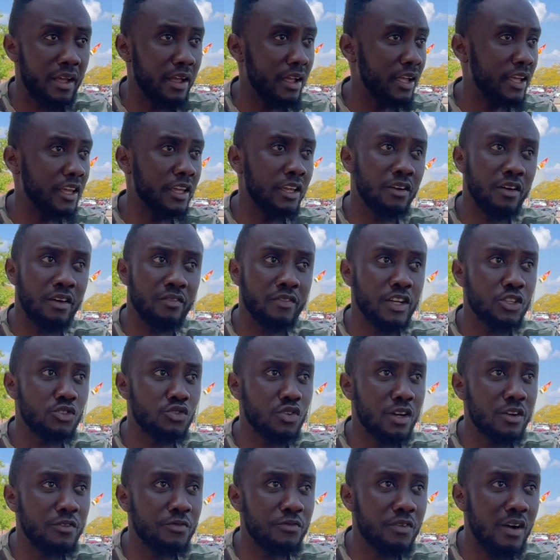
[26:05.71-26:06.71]
He
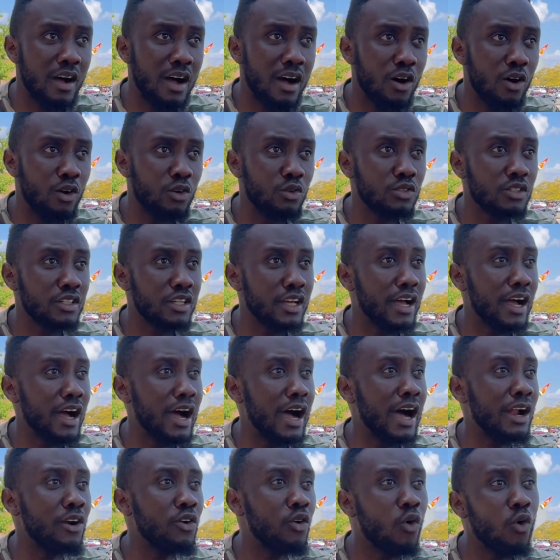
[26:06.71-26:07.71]
eventually found
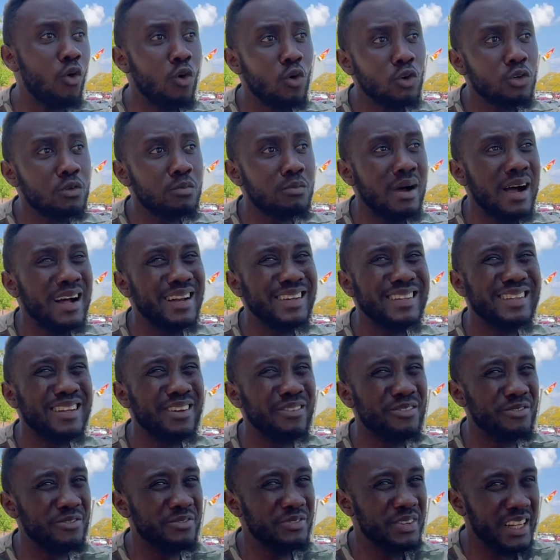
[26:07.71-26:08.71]
an old man in a
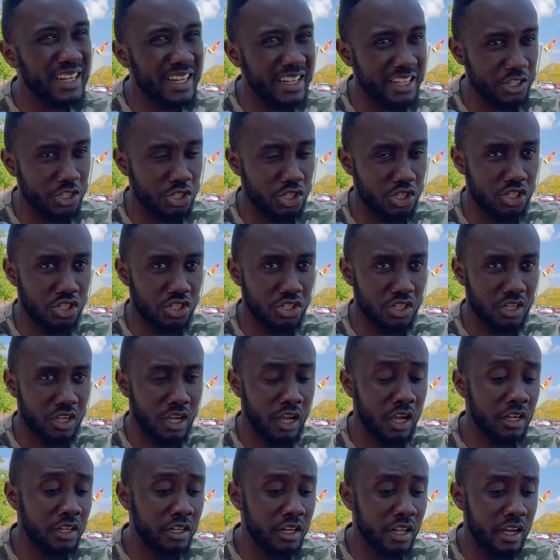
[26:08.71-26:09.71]
village,
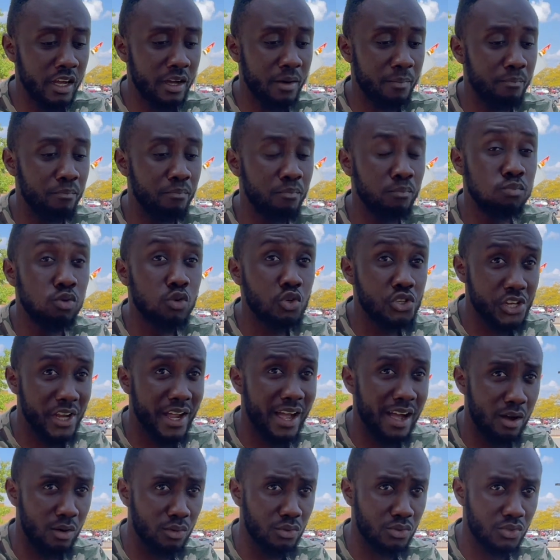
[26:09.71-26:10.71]
in a bush
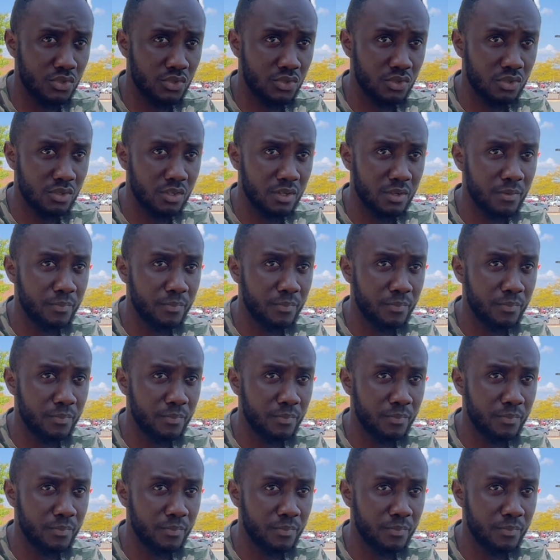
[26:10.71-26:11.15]
house,